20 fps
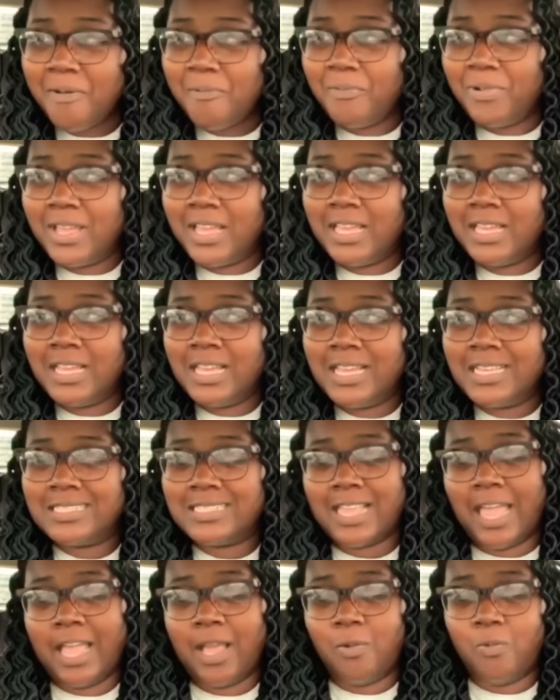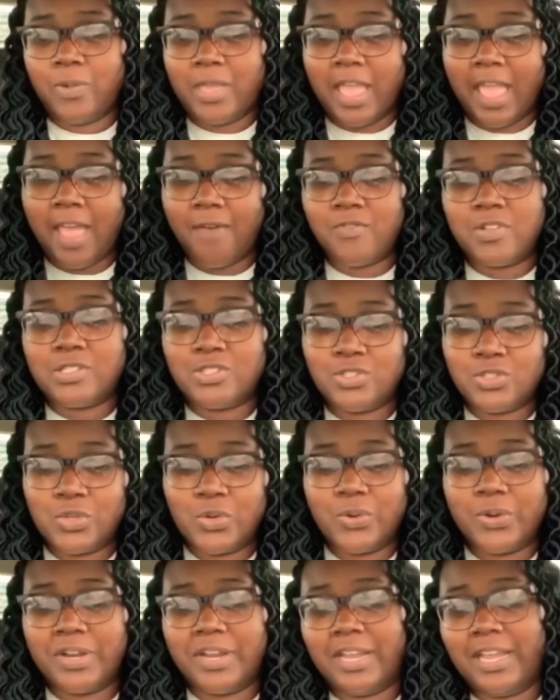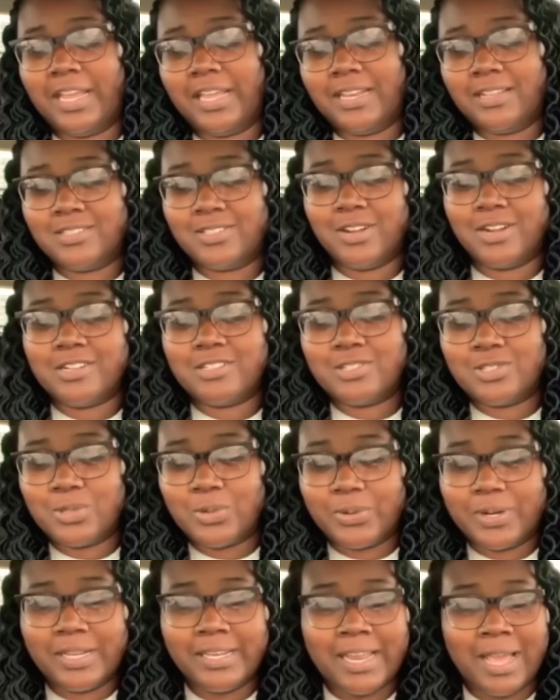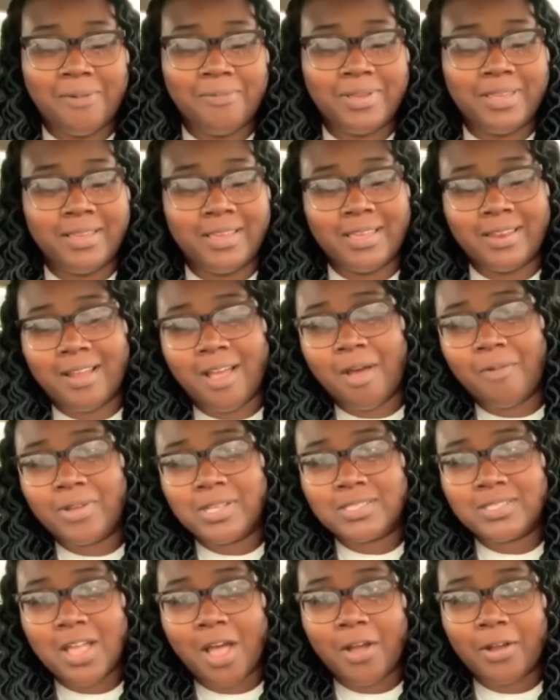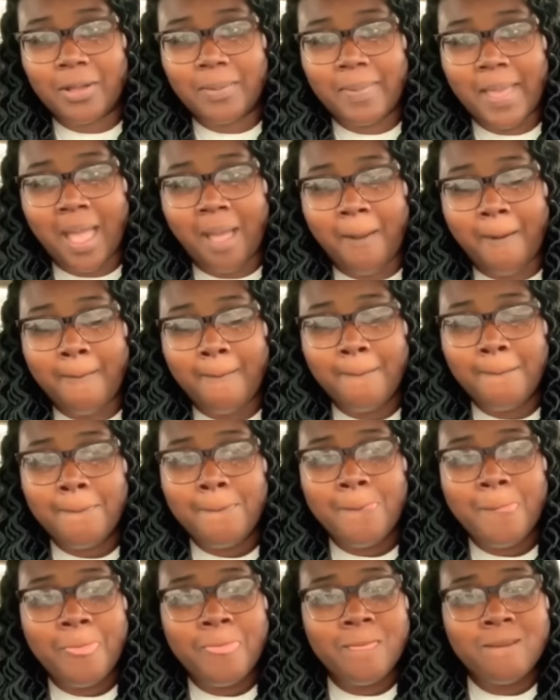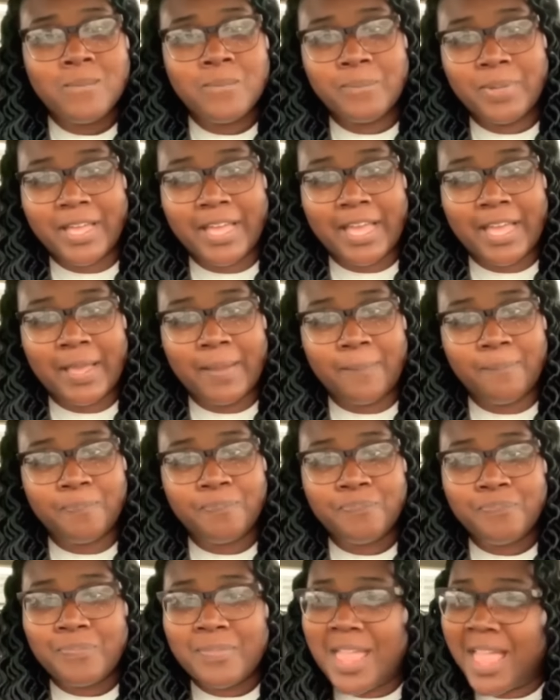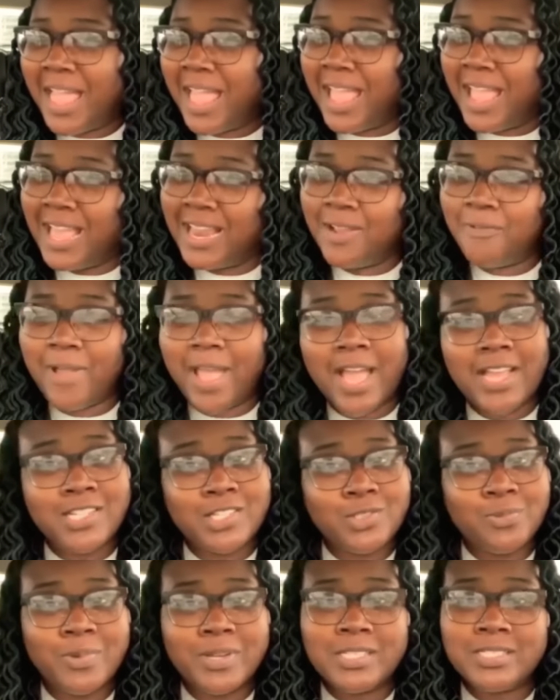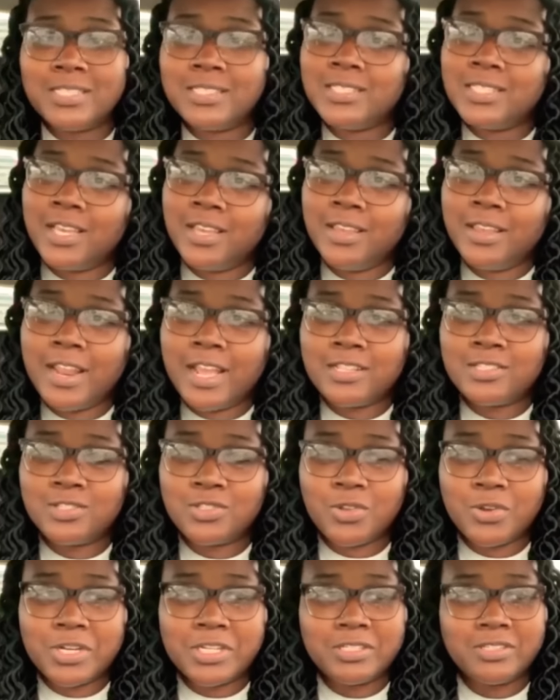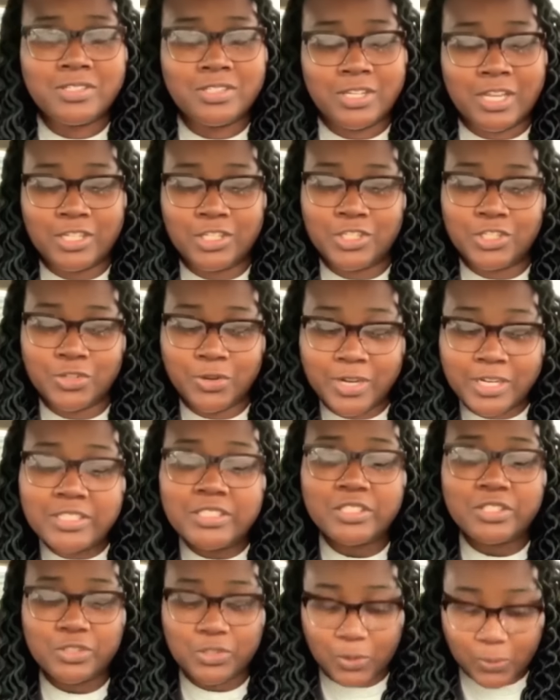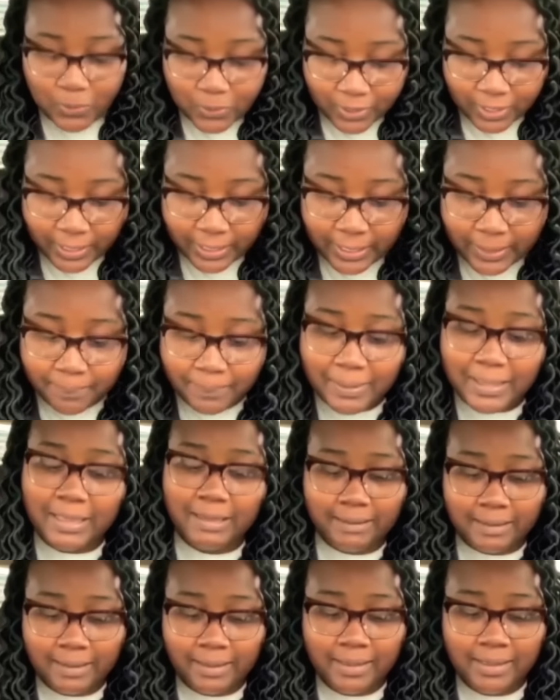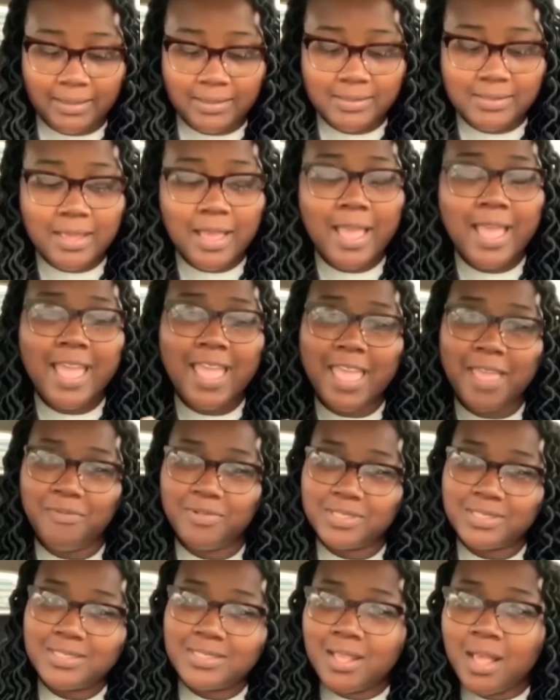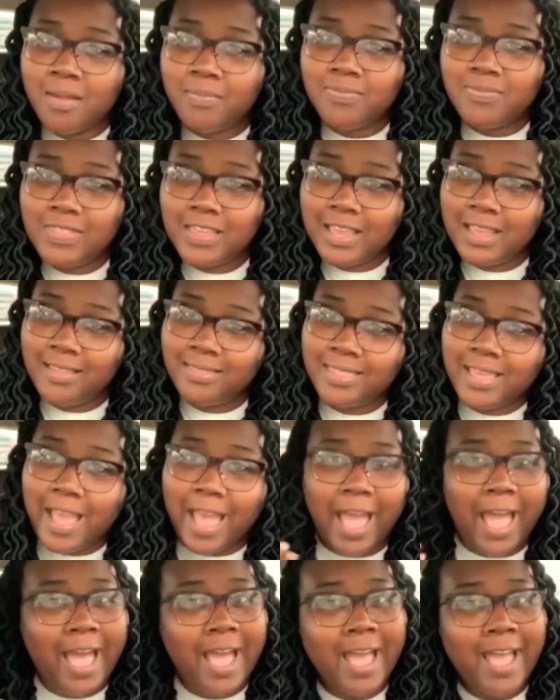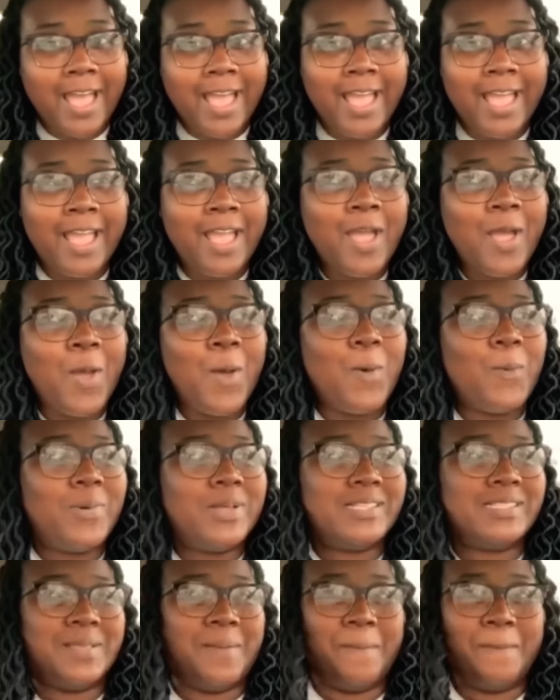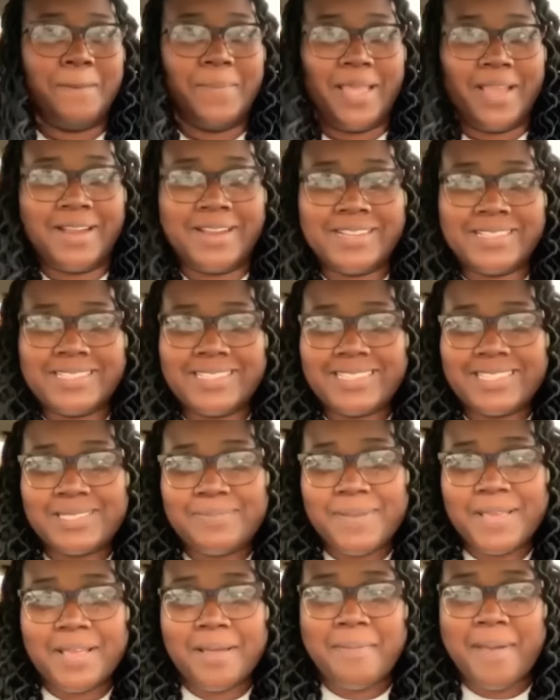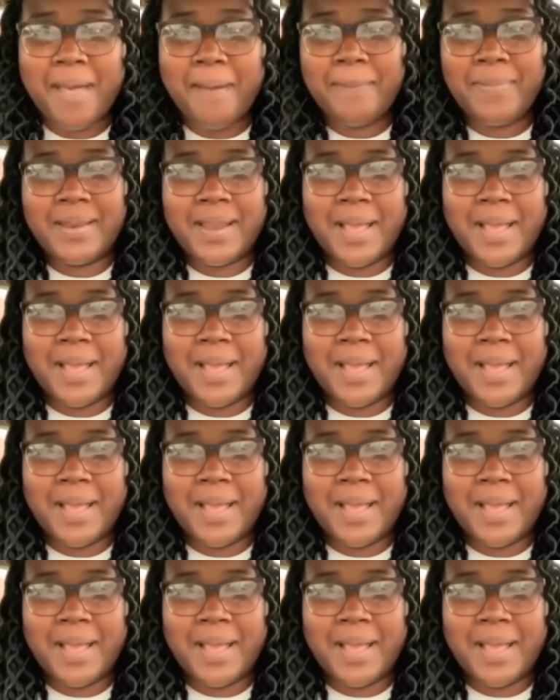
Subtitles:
it's like we have a story, and it's our story that we can always talk about. But anyway, I just wanted to tell you that story, just short story, because it was something that I was embarrassed to speak about, but